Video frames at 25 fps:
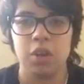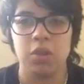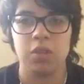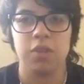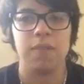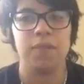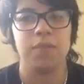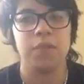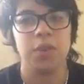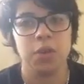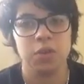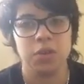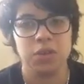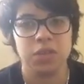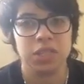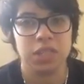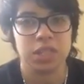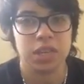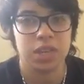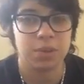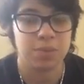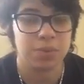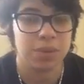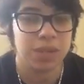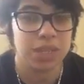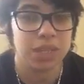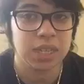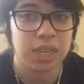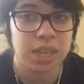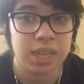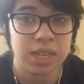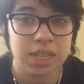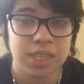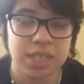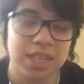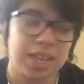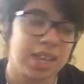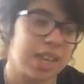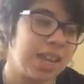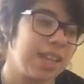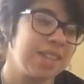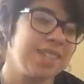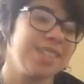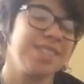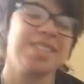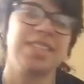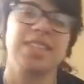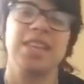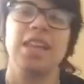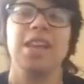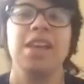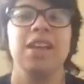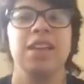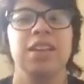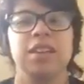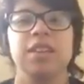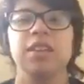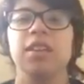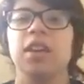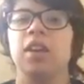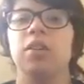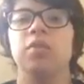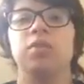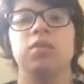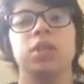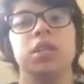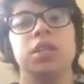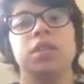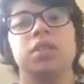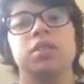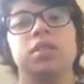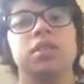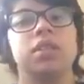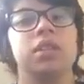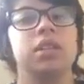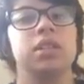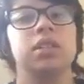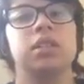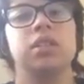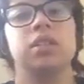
the food is gonna be decent. No, it's